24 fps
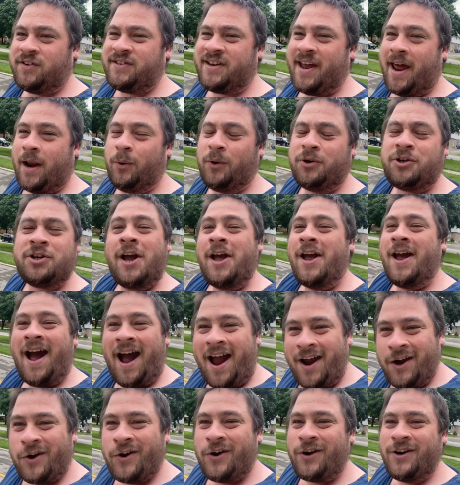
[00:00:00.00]
sandwich.
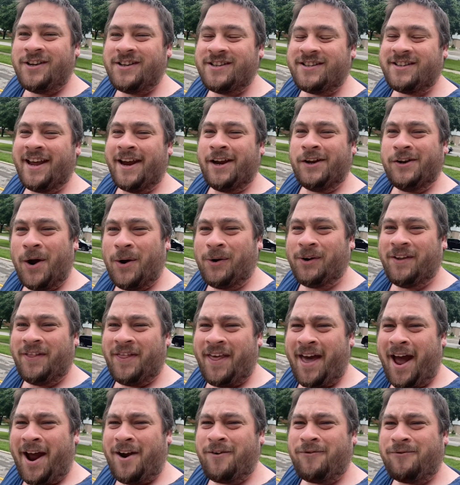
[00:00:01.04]
I couldn't say no to
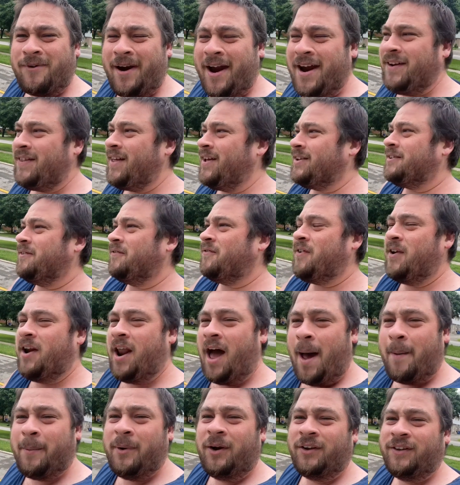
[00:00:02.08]
that, right? That's a
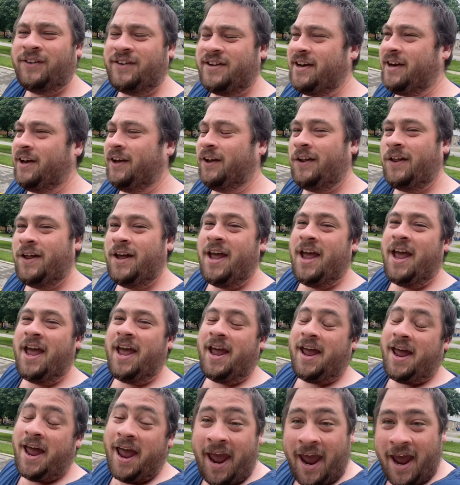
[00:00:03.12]
phenomenal deal.
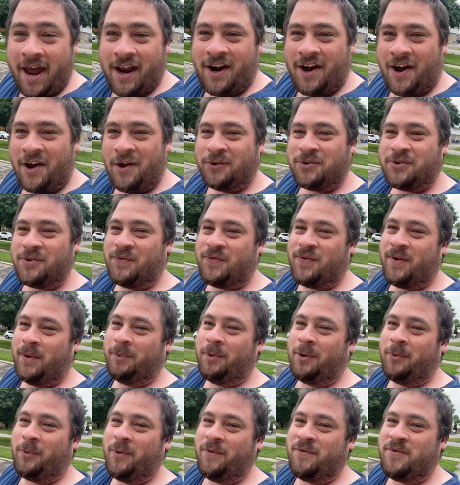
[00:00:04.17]
And I also filmed
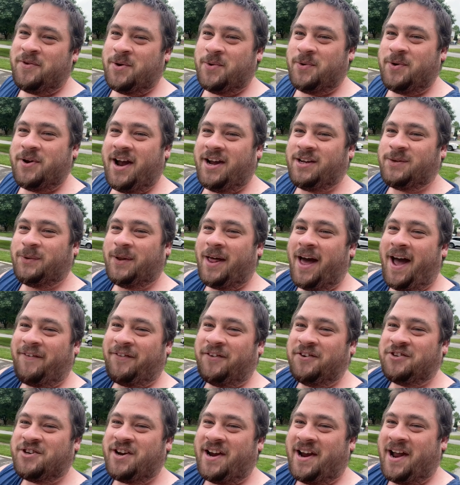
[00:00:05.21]
a review. You guys will have to
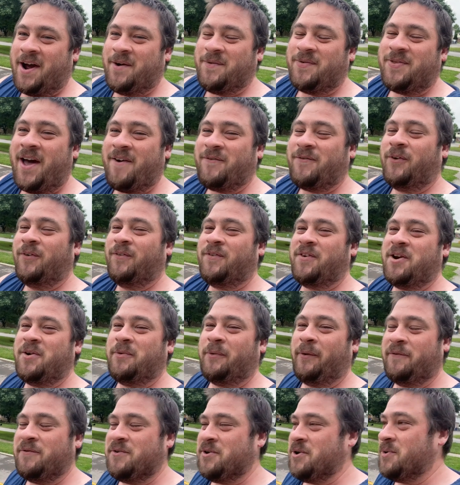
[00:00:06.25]
check out that full video
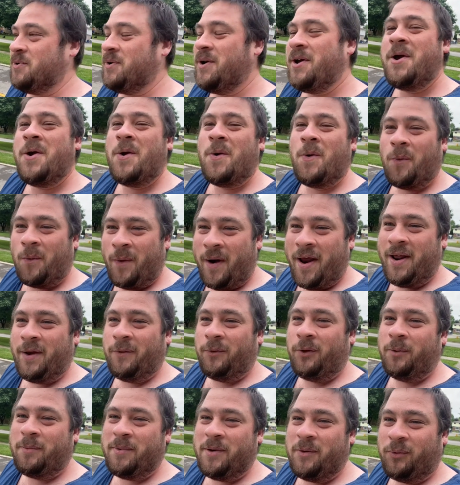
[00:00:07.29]
review when it
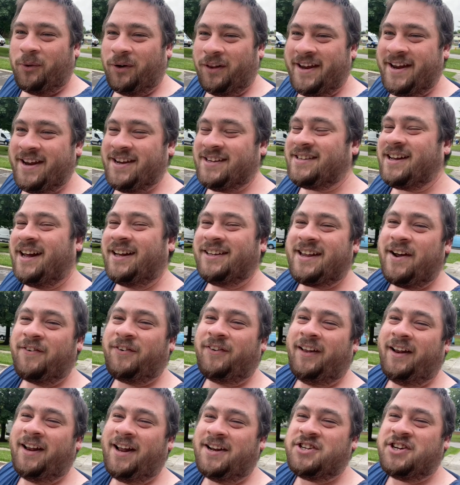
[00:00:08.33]
will be released. I'll
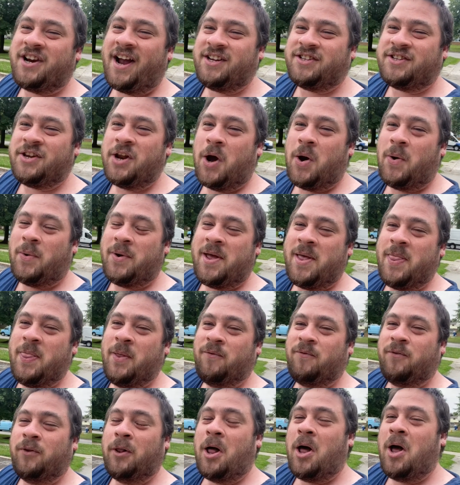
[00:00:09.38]
definitely let you guys know in the
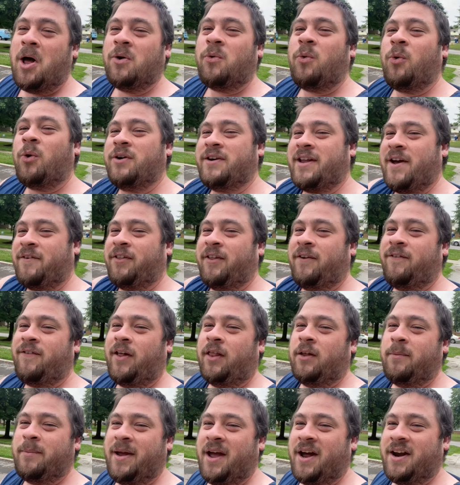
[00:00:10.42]
vlog or definitely
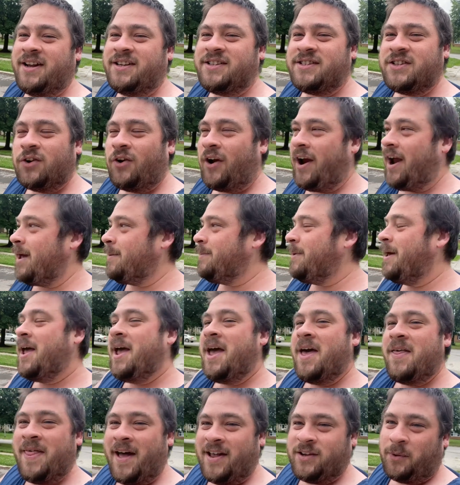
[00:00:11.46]
follow me on Instagram.
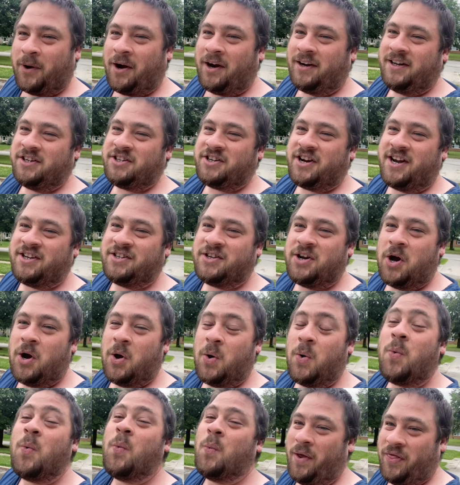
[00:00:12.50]
That's where I'll let you guys know
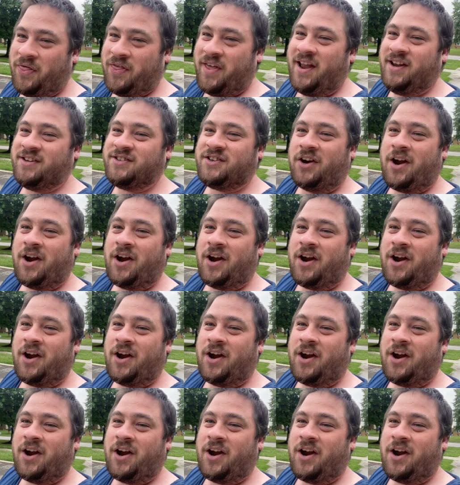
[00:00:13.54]
when things are